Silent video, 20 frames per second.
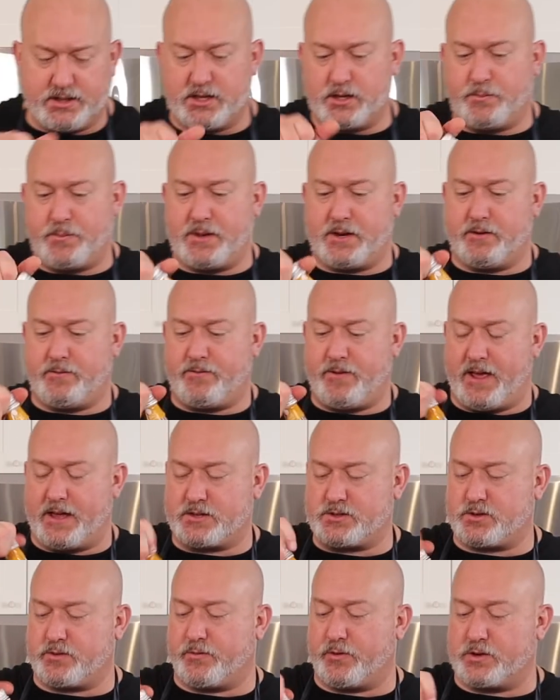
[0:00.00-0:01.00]
little bit of
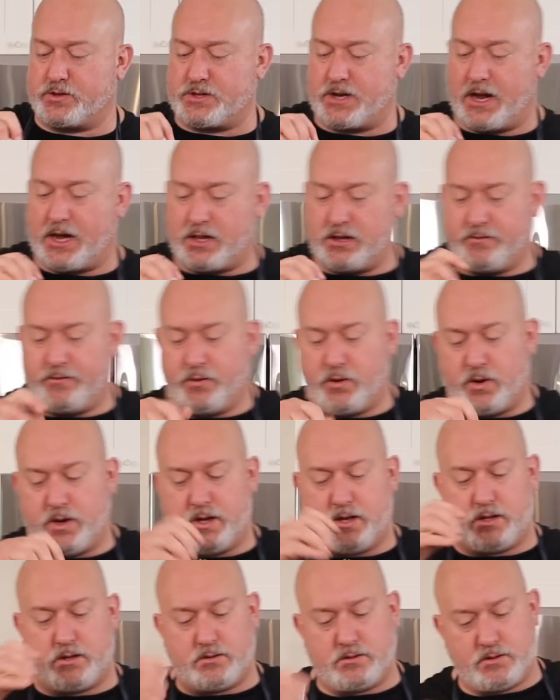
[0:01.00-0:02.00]
extra virgin olive
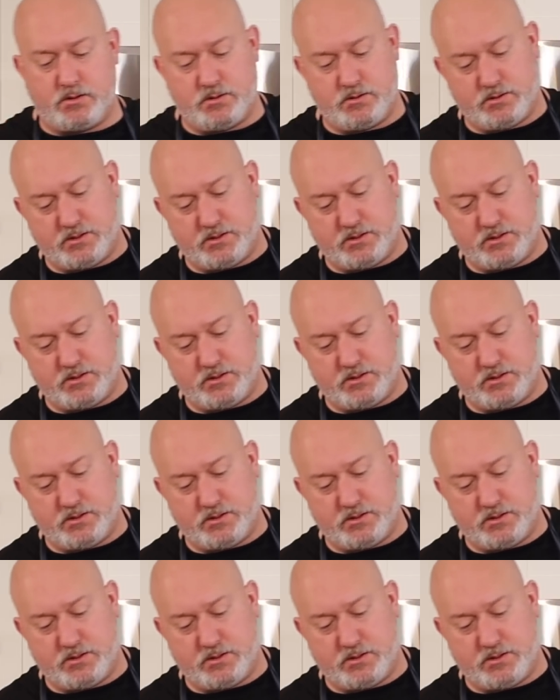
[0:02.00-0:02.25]
oil,